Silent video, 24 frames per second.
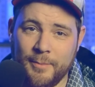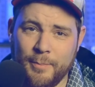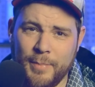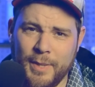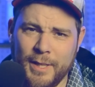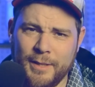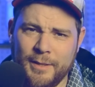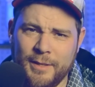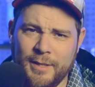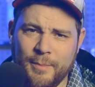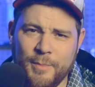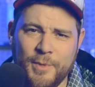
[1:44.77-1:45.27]

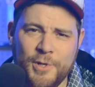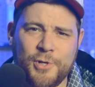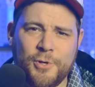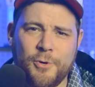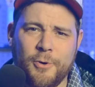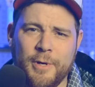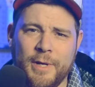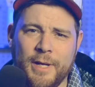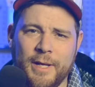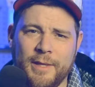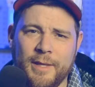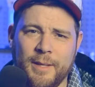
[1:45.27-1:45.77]
but the
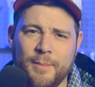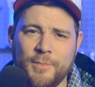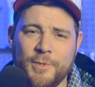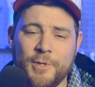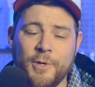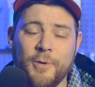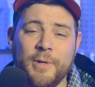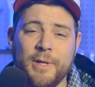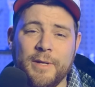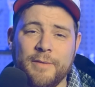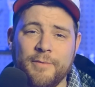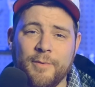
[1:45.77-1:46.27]
majority of them
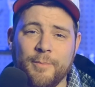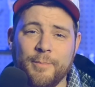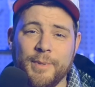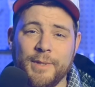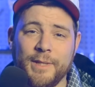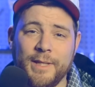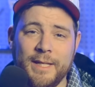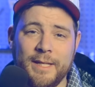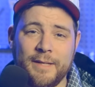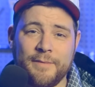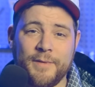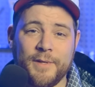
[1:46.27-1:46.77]
don't even
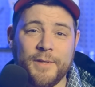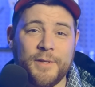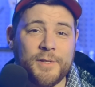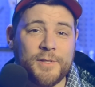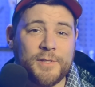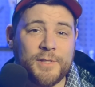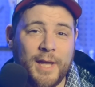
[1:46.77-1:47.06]
believe that the